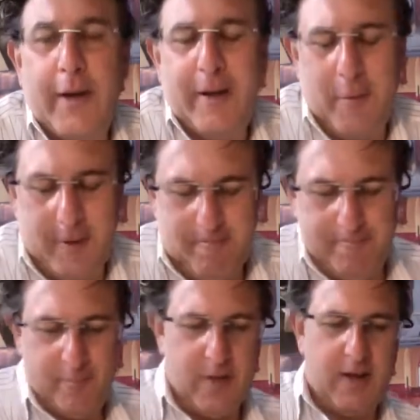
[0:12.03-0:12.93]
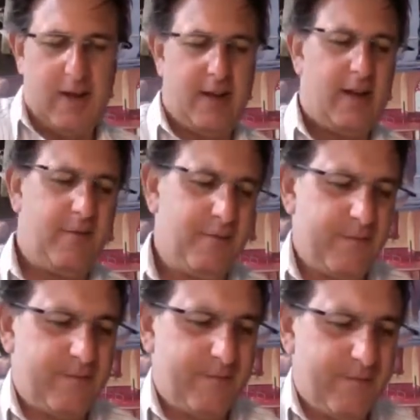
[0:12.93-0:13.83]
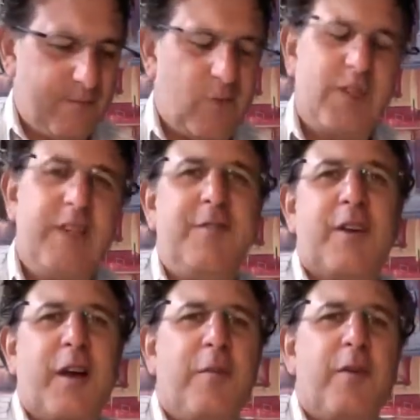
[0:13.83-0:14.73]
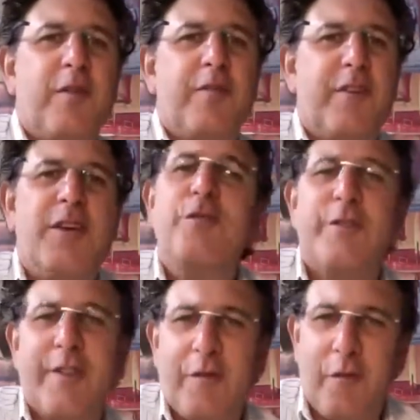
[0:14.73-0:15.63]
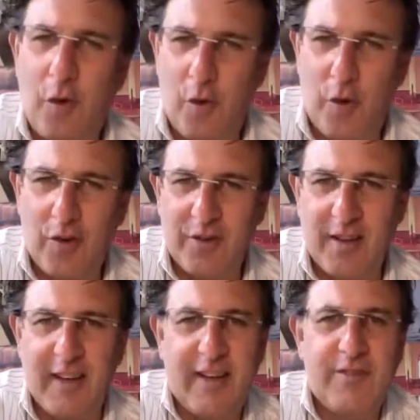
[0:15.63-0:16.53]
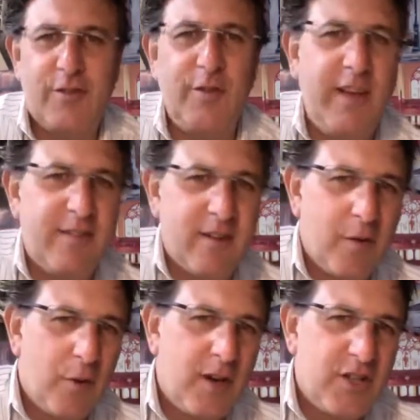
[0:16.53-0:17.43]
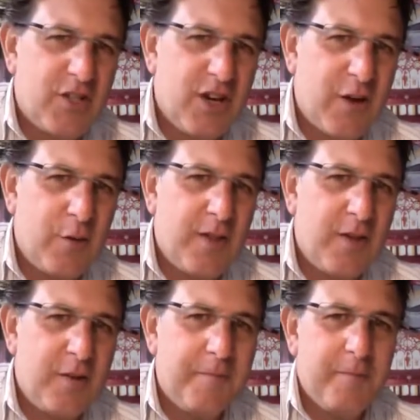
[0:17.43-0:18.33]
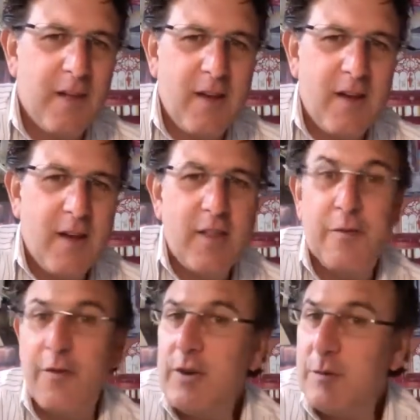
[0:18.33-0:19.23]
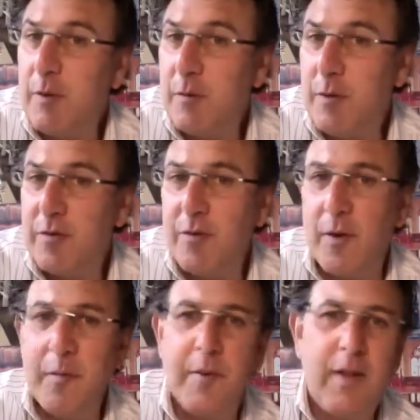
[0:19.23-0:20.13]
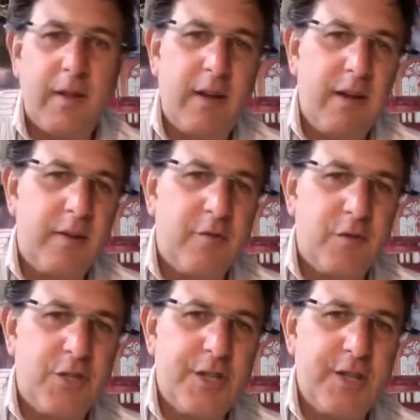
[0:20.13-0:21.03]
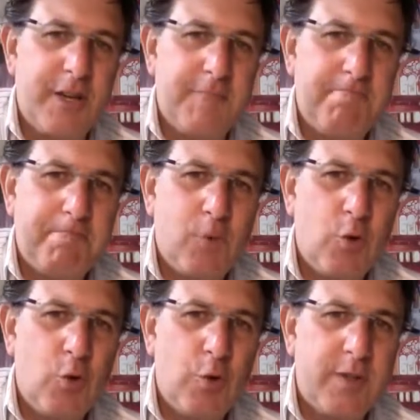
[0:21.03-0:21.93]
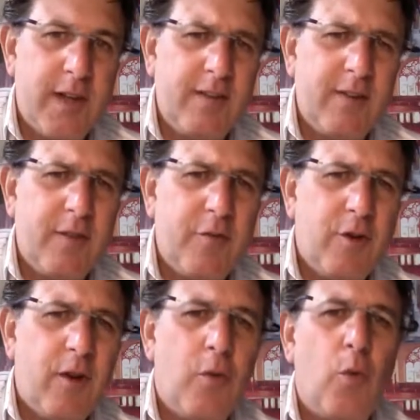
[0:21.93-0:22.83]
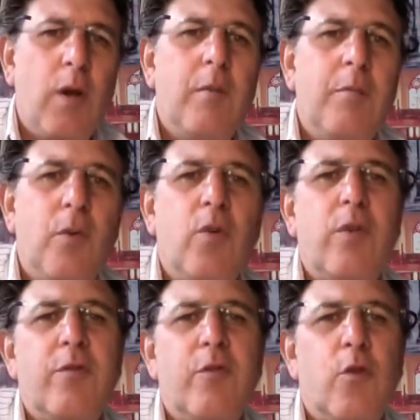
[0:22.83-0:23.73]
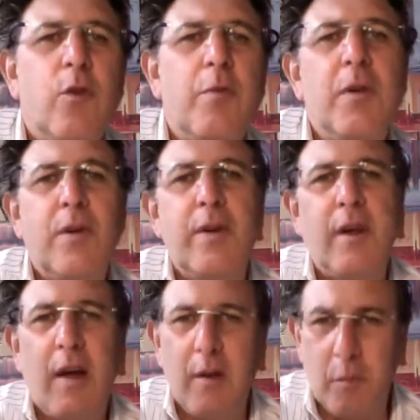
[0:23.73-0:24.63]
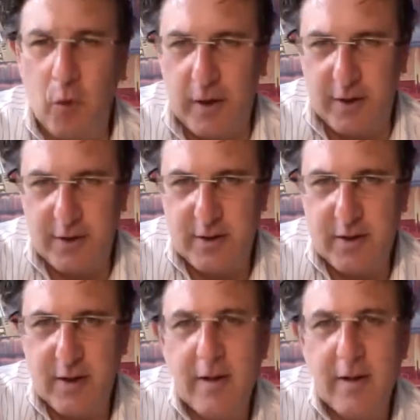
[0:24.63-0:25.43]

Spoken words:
Anyway, I've received a couple of interesting phone calls in the last 2 days that I wanted to share with you. The first one was from a lady in Virginia who was asking for a $1.4 million mortgage.